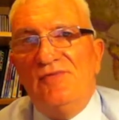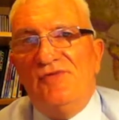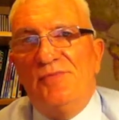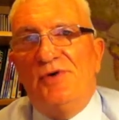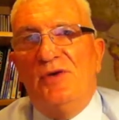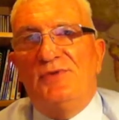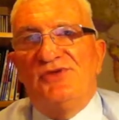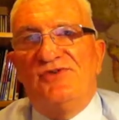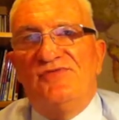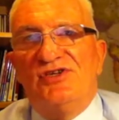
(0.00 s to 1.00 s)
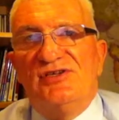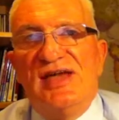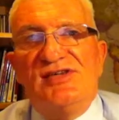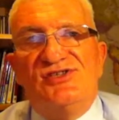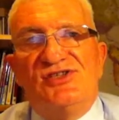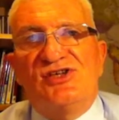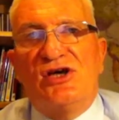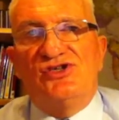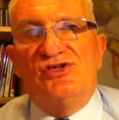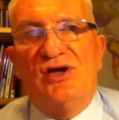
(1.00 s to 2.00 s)
For the purpose of today's
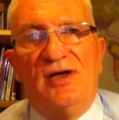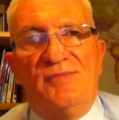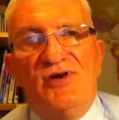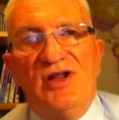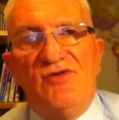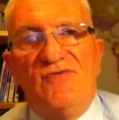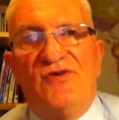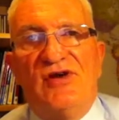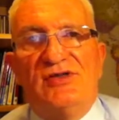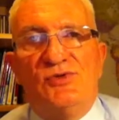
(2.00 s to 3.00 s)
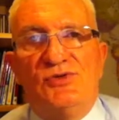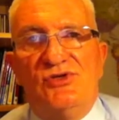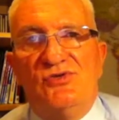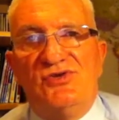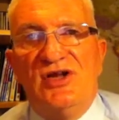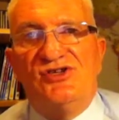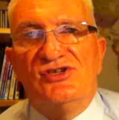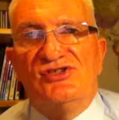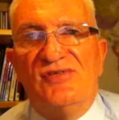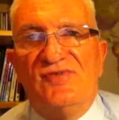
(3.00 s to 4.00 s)
discussion, I'm really referring to a due
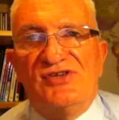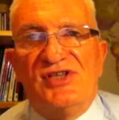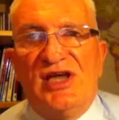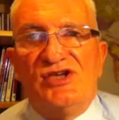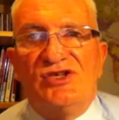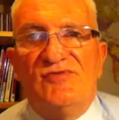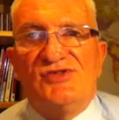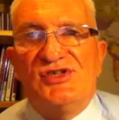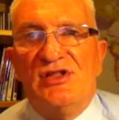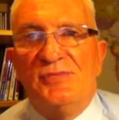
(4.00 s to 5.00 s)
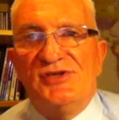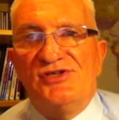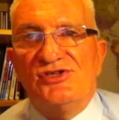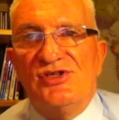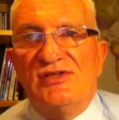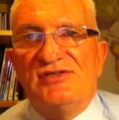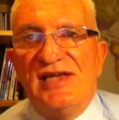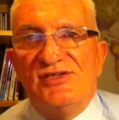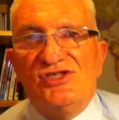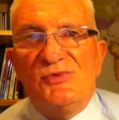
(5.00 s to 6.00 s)
diligence investigation of a steel business that
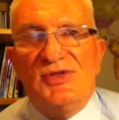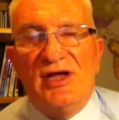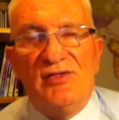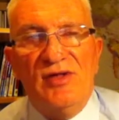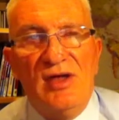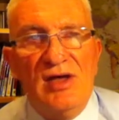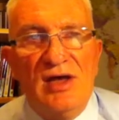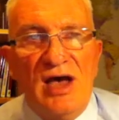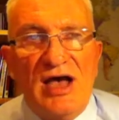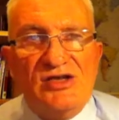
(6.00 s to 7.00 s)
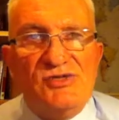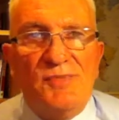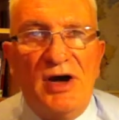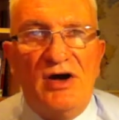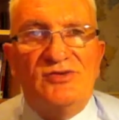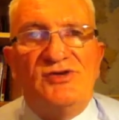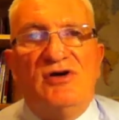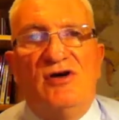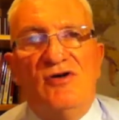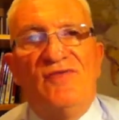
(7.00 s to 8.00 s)
tends to be done as part
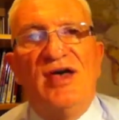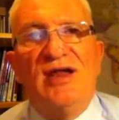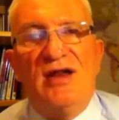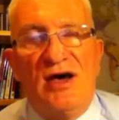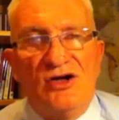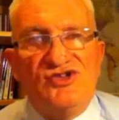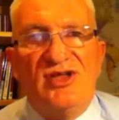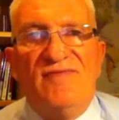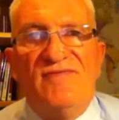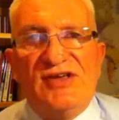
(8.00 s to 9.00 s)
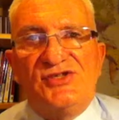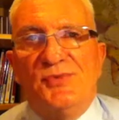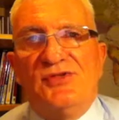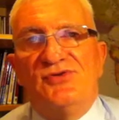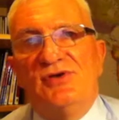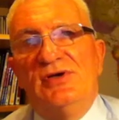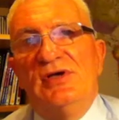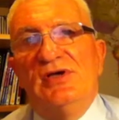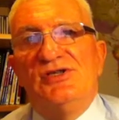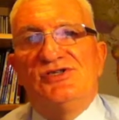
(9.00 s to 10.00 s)
of a large investment.
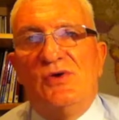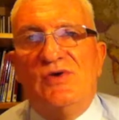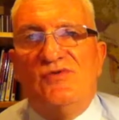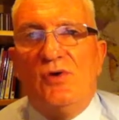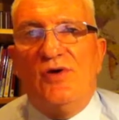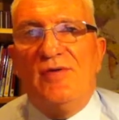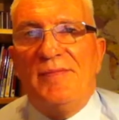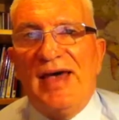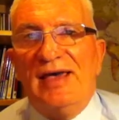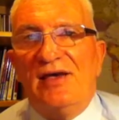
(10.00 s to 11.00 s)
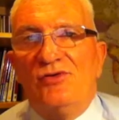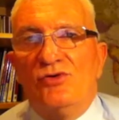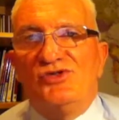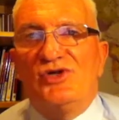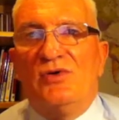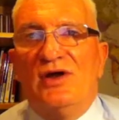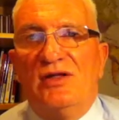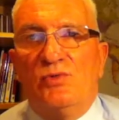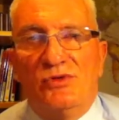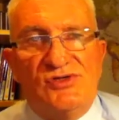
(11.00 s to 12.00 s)
So if you are a bank and your steel
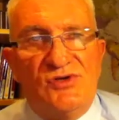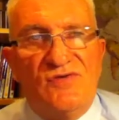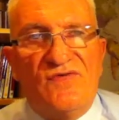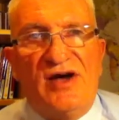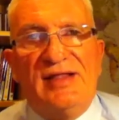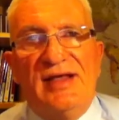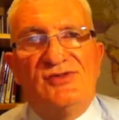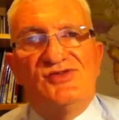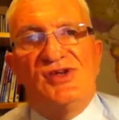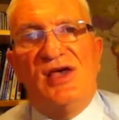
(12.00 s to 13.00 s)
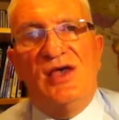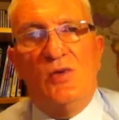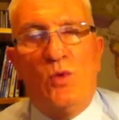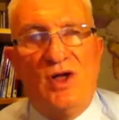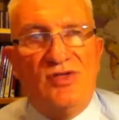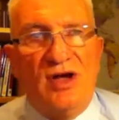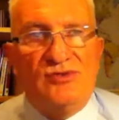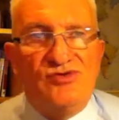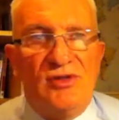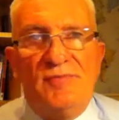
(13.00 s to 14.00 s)
client wants you to finance a
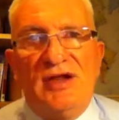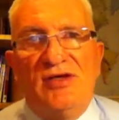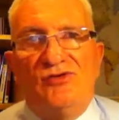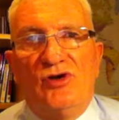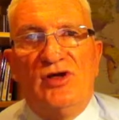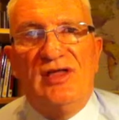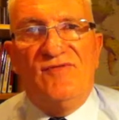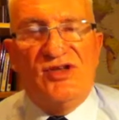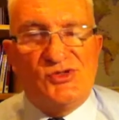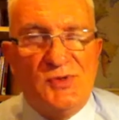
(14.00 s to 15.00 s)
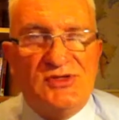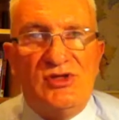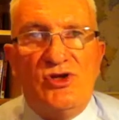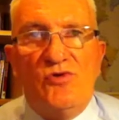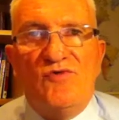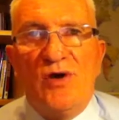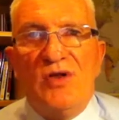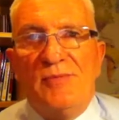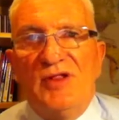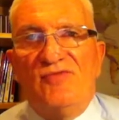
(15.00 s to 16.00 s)
$100 million investment in a new
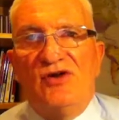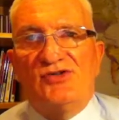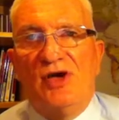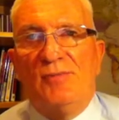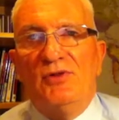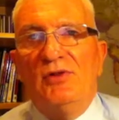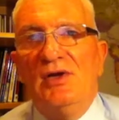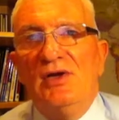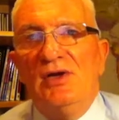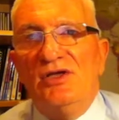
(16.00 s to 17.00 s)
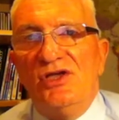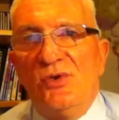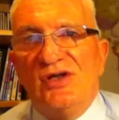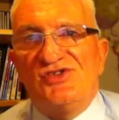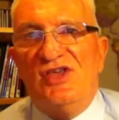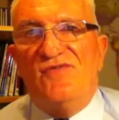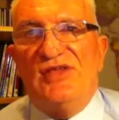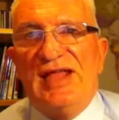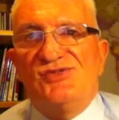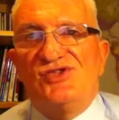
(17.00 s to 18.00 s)
rolling mill, for example, you as the
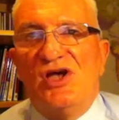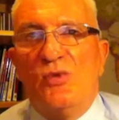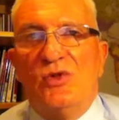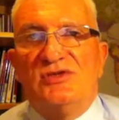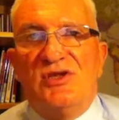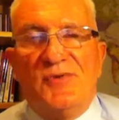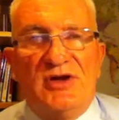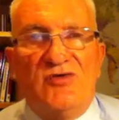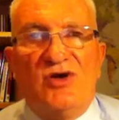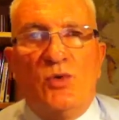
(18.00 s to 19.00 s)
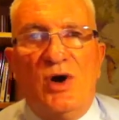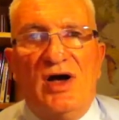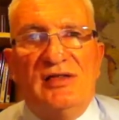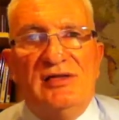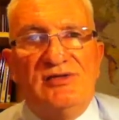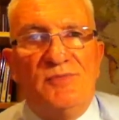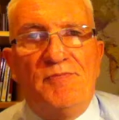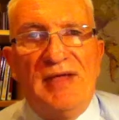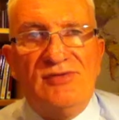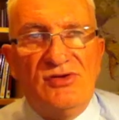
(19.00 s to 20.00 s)
financier will typically require an
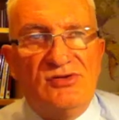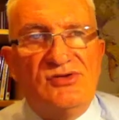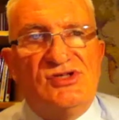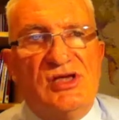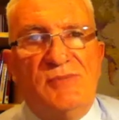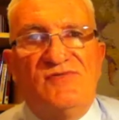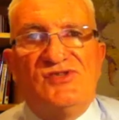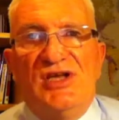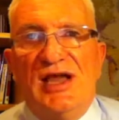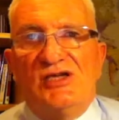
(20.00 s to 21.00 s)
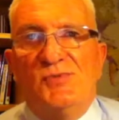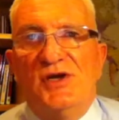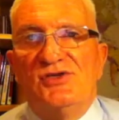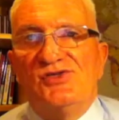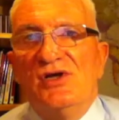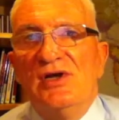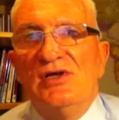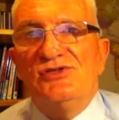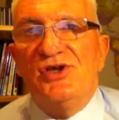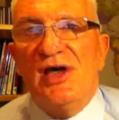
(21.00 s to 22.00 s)
independent team of steel experts
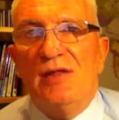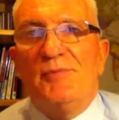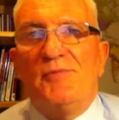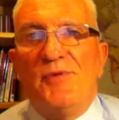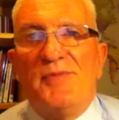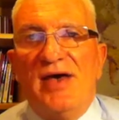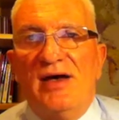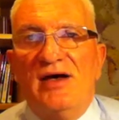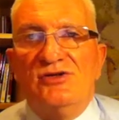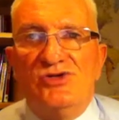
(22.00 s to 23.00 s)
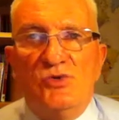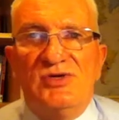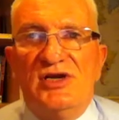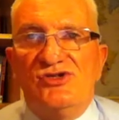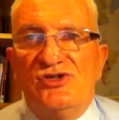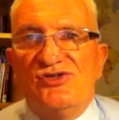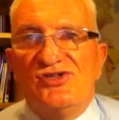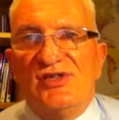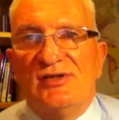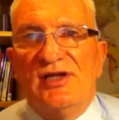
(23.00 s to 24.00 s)
to help prepare a due diligence
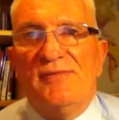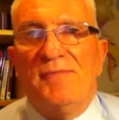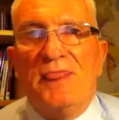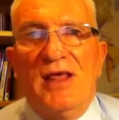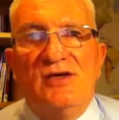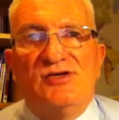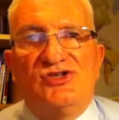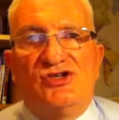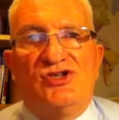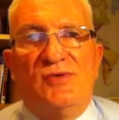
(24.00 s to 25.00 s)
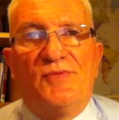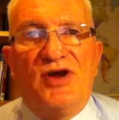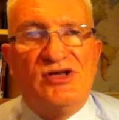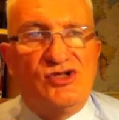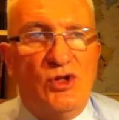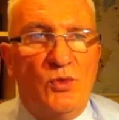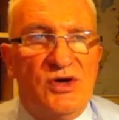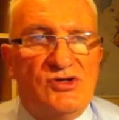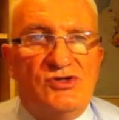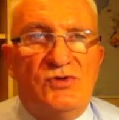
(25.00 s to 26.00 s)
study. Such an appraisal,
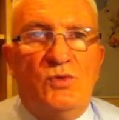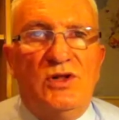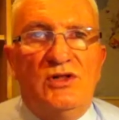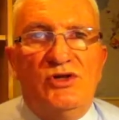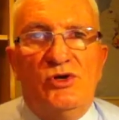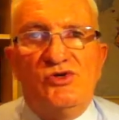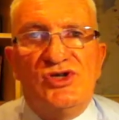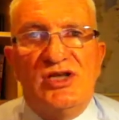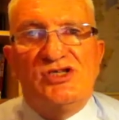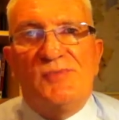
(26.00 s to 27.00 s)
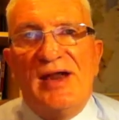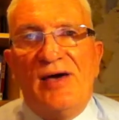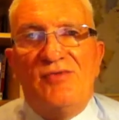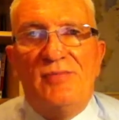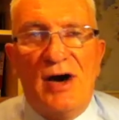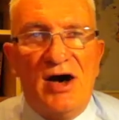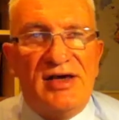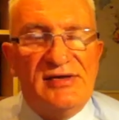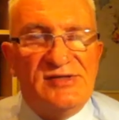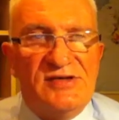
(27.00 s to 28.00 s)
which will usually spell out the
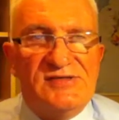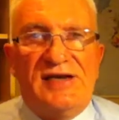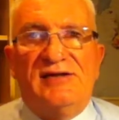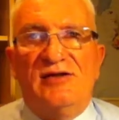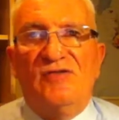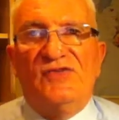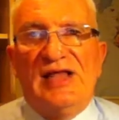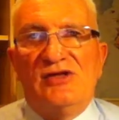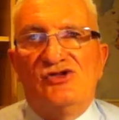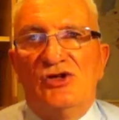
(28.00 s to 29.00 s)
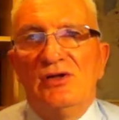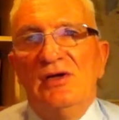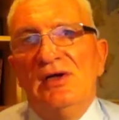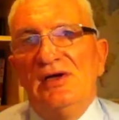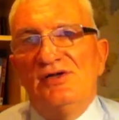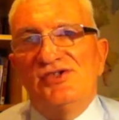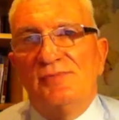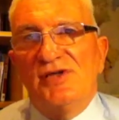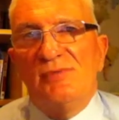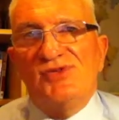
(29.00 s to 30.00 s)
market, technical, financial, and
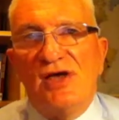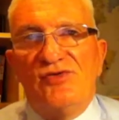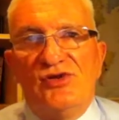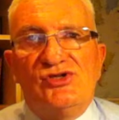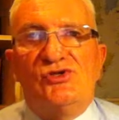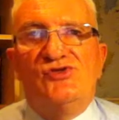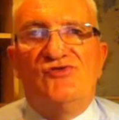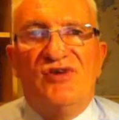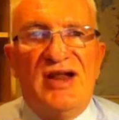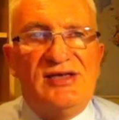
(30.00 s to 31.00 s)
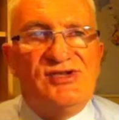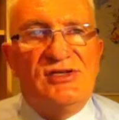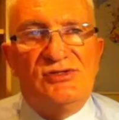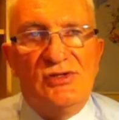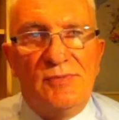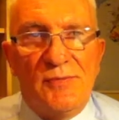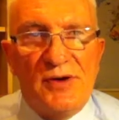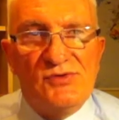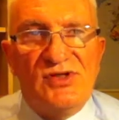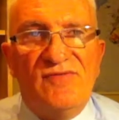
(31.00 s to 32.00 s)
sometimes other issues relating to the
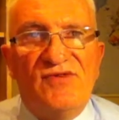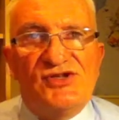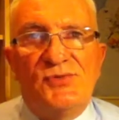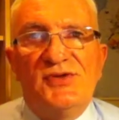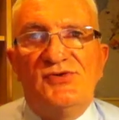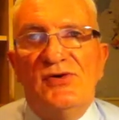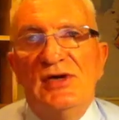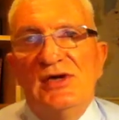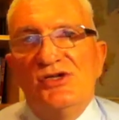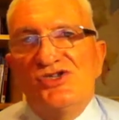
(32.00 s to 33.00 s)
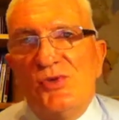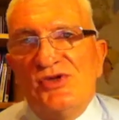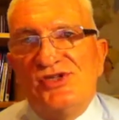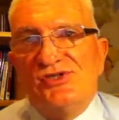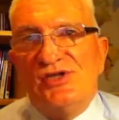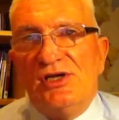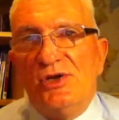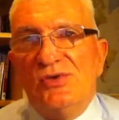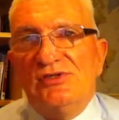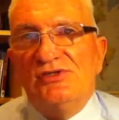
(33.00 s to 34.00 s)
proposed investment, so assisting
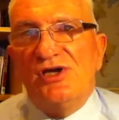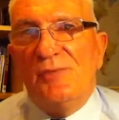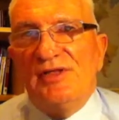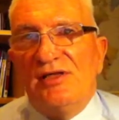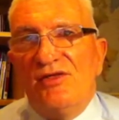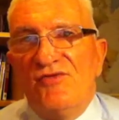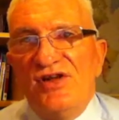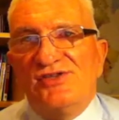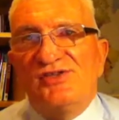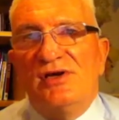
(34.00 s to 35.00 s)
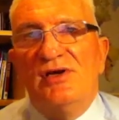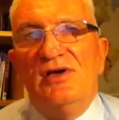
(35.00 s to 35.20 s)
you in determining the risk